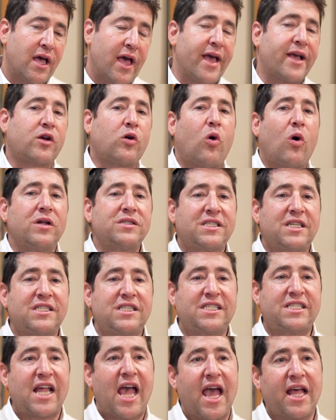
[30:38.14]
It causes
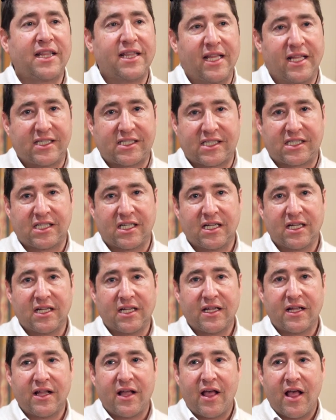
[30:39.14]
sadness.
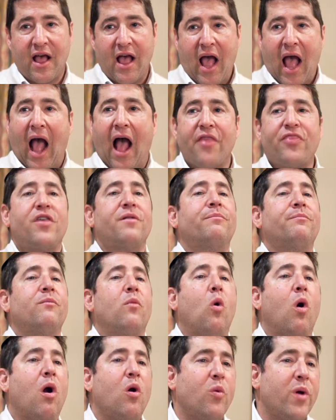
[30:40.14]
And the
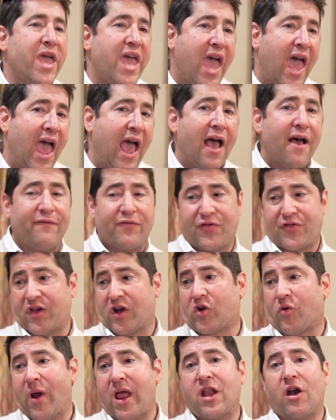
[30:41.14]
more we have, the
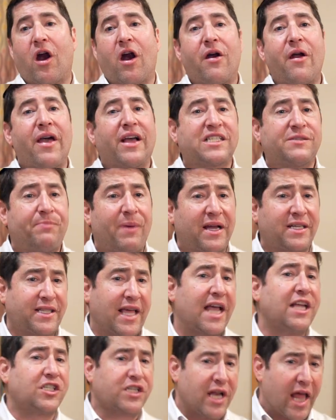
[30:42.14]
greater our
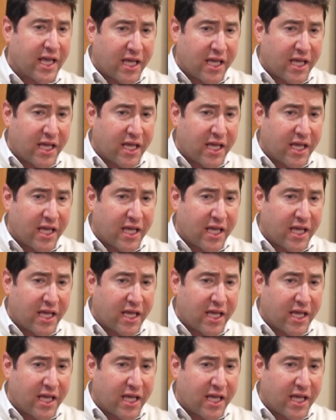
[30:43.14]
expectation.